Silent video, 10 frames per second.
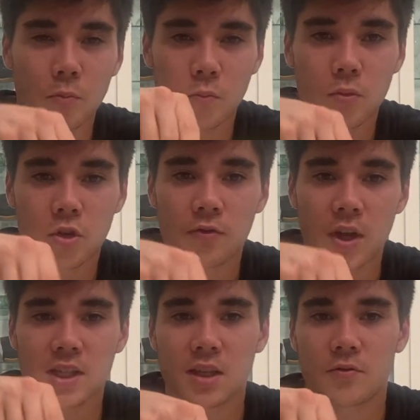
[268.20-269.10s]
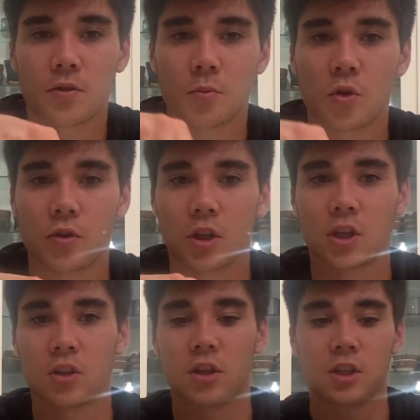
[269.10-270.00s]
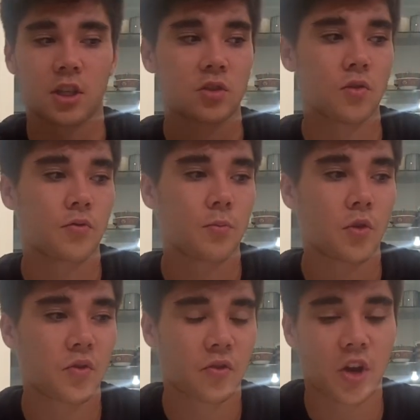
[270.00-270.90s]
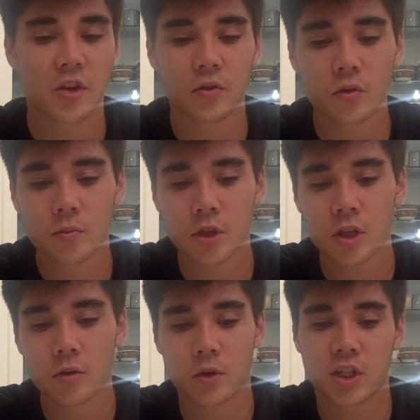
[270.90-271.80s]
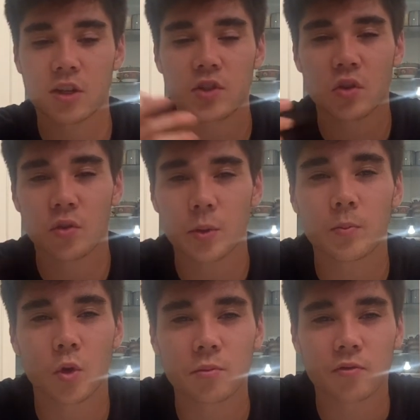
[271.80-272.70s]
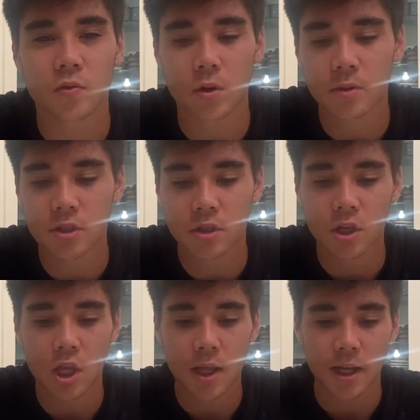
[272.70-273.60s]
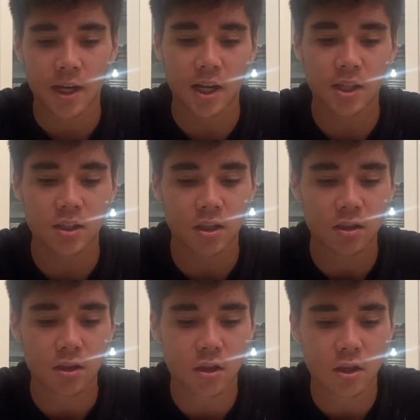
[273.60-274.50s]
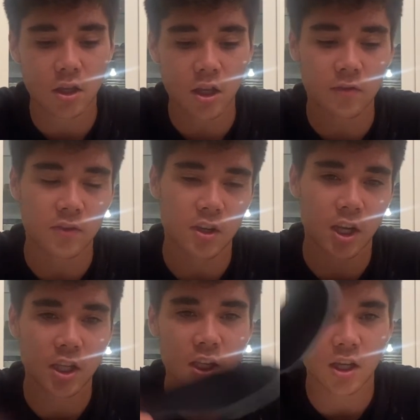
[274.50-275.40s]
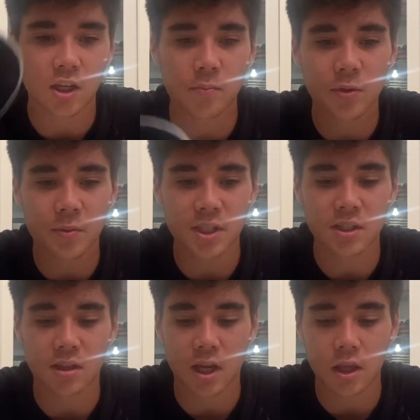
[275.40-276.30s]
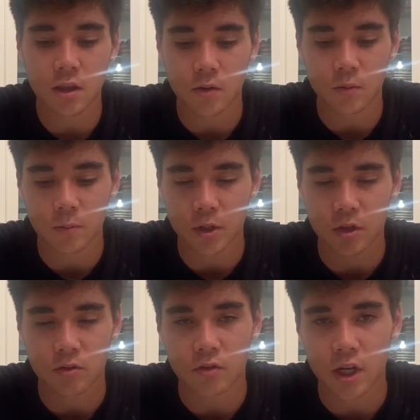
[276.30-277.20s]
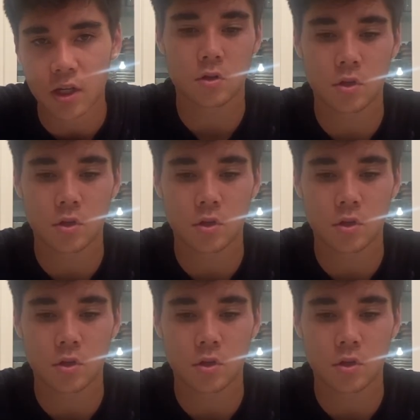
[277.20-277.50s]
prevents it from moving, the insole from moving around a little bit, which gives you a little bit more performance. And I think if Nike had implemented that, that would have been great.